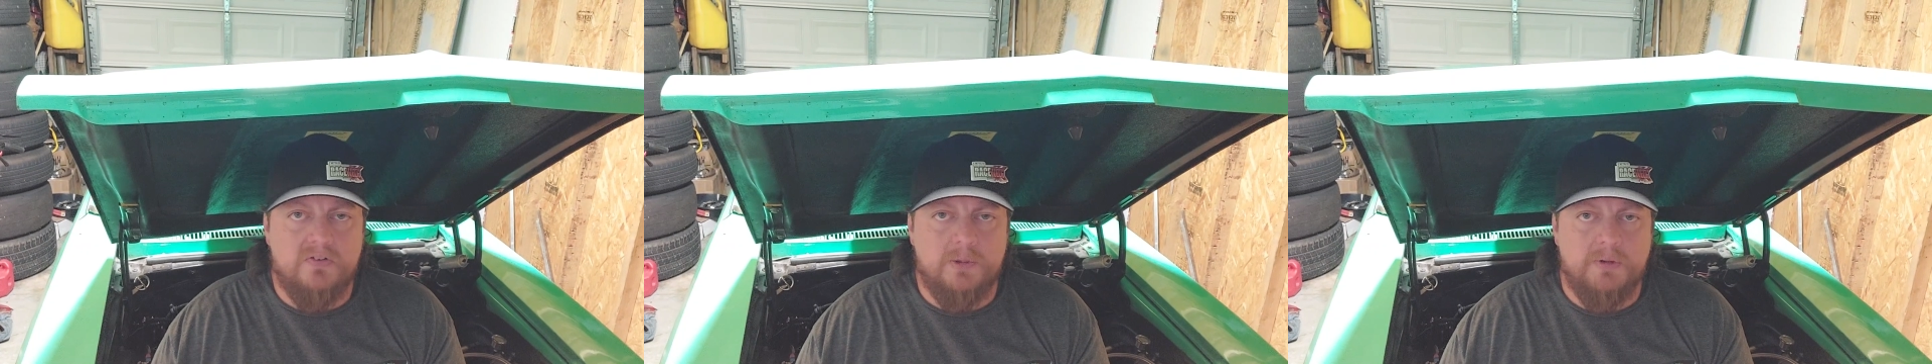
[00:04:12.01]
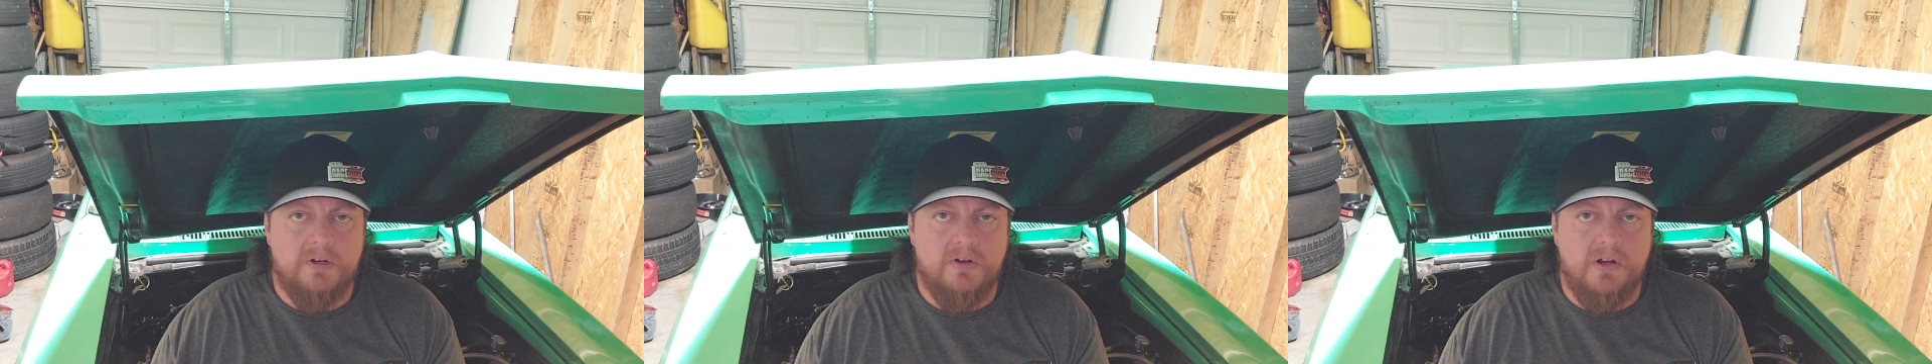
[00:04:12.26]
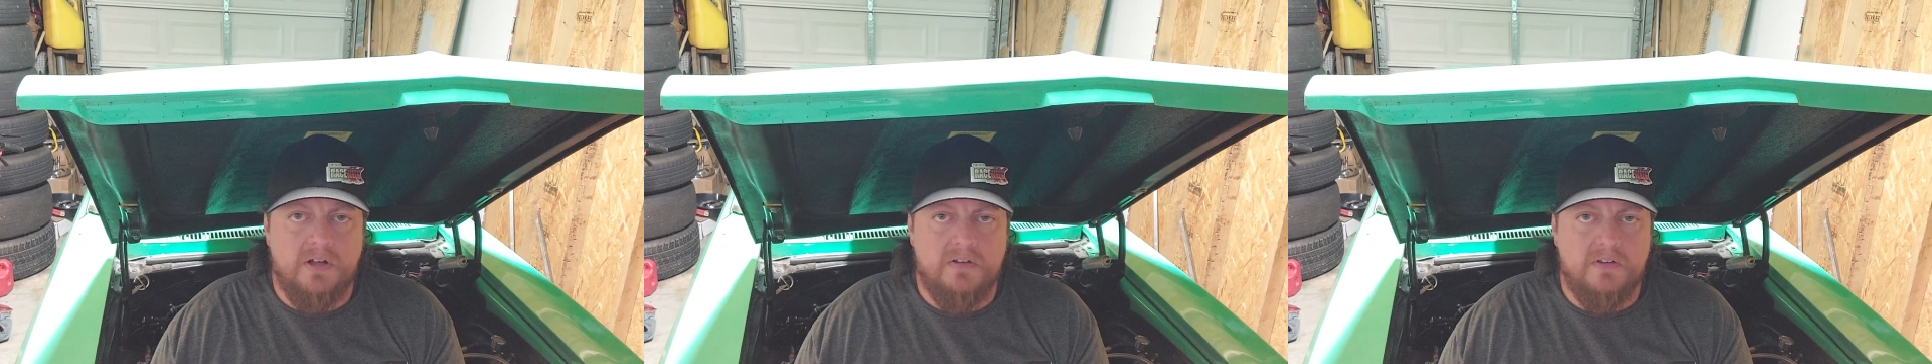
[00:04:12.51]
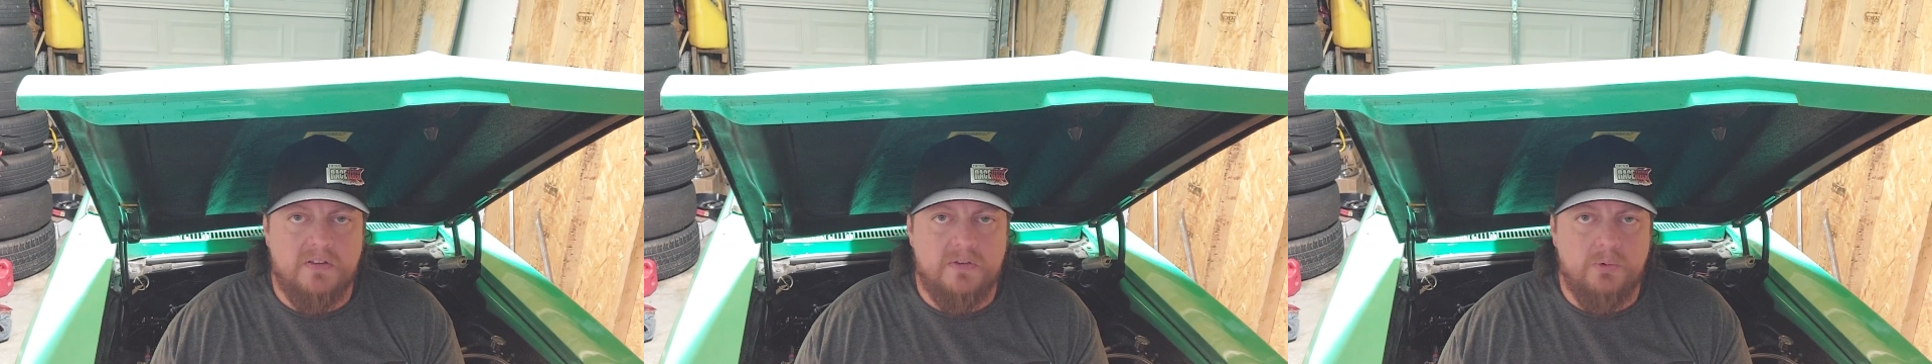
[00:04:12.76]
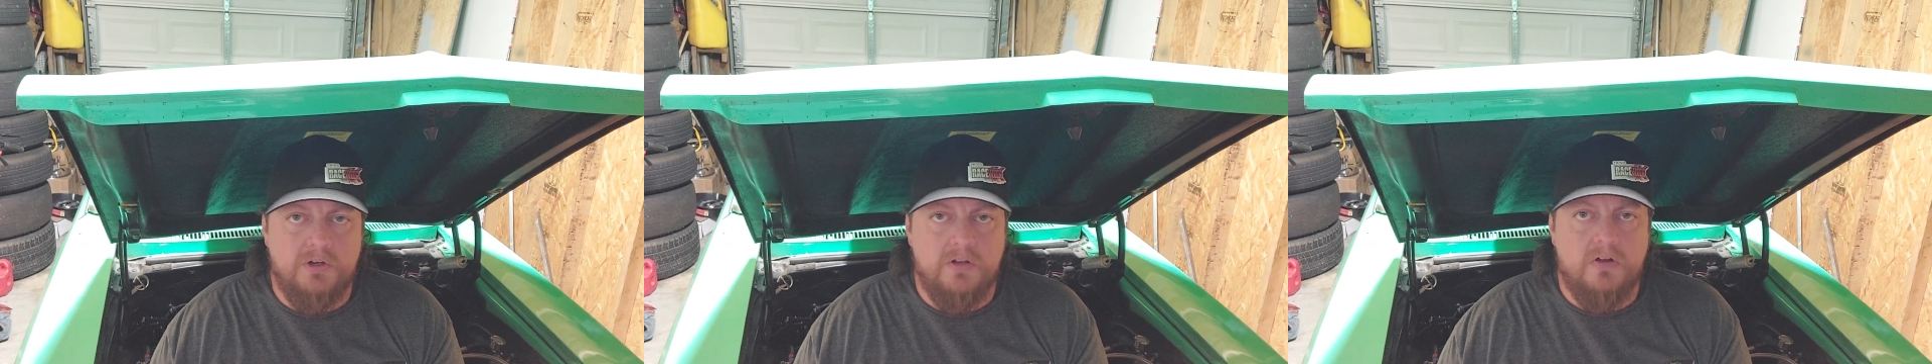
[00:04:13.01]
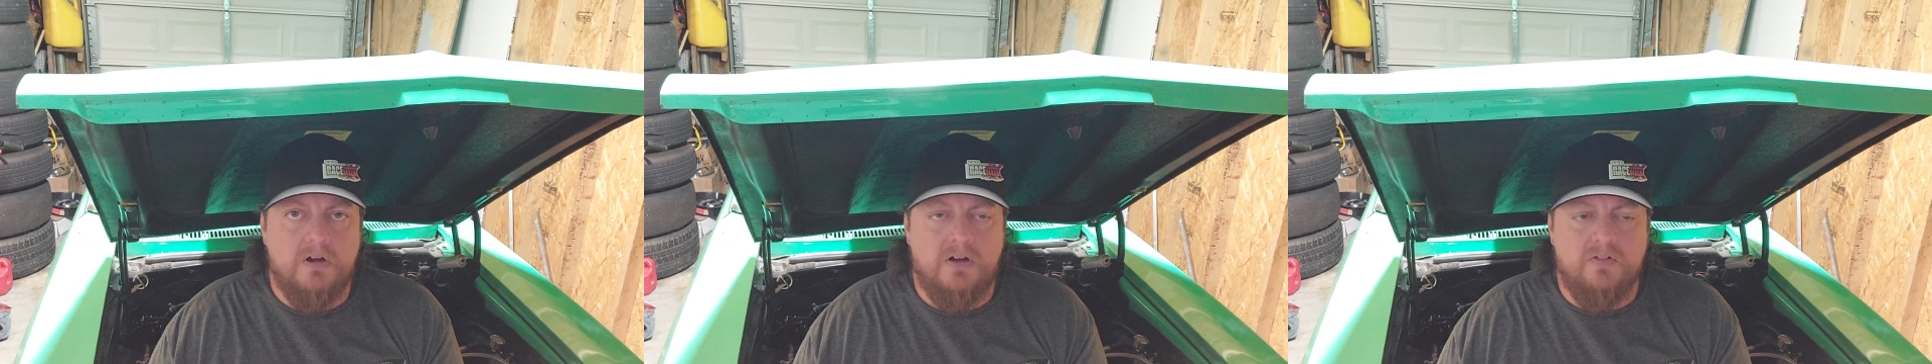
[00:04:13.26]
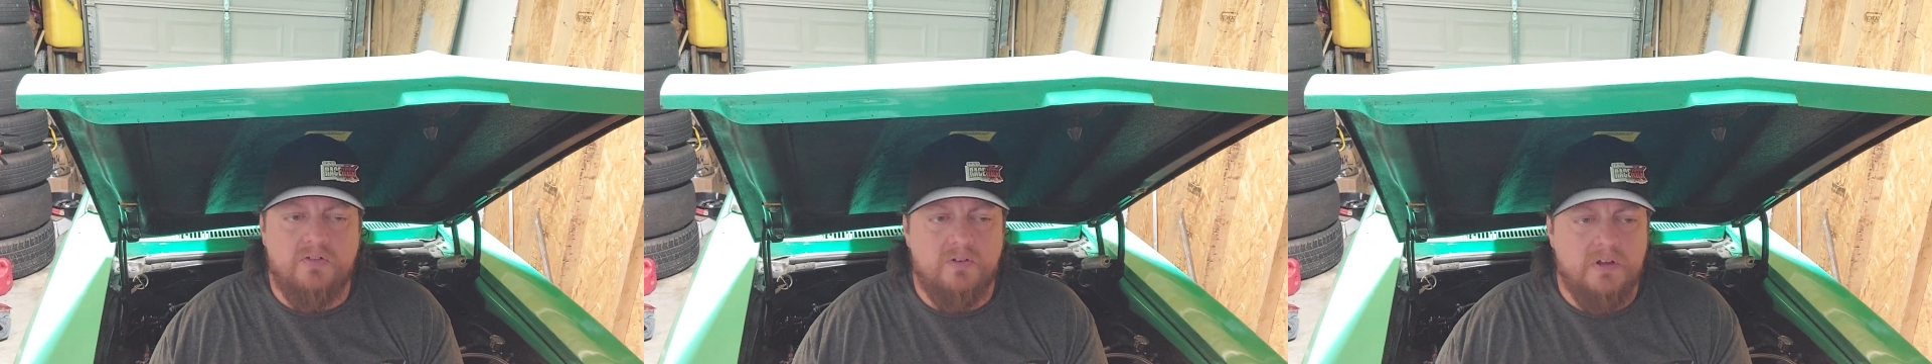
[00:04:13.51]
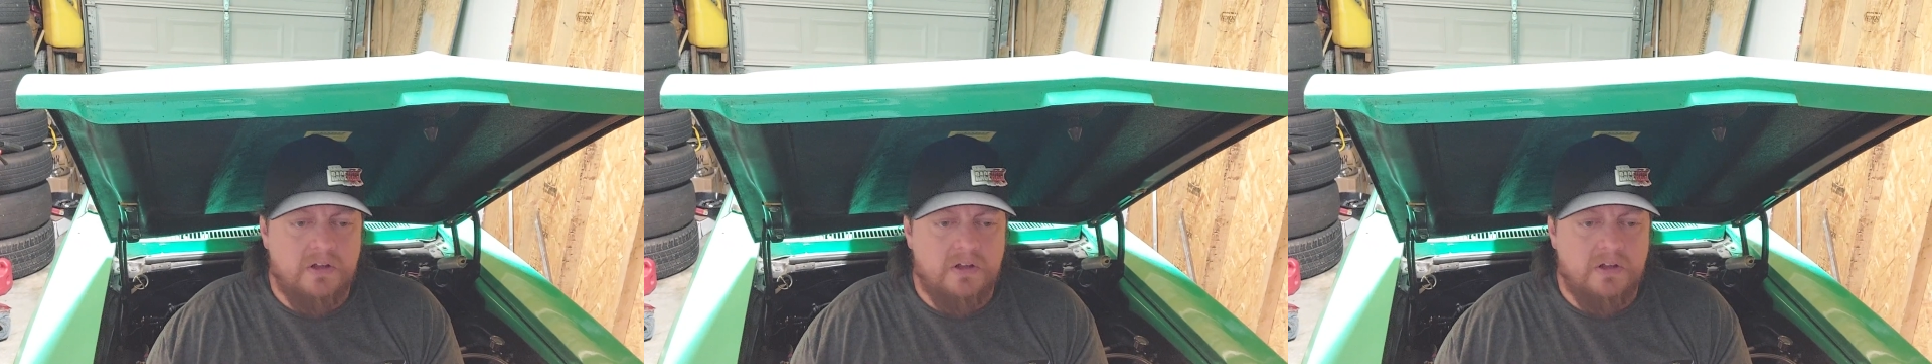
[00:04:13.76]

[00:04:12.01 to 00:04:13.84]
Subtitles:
so I'm going to go ahead and take the wheel off.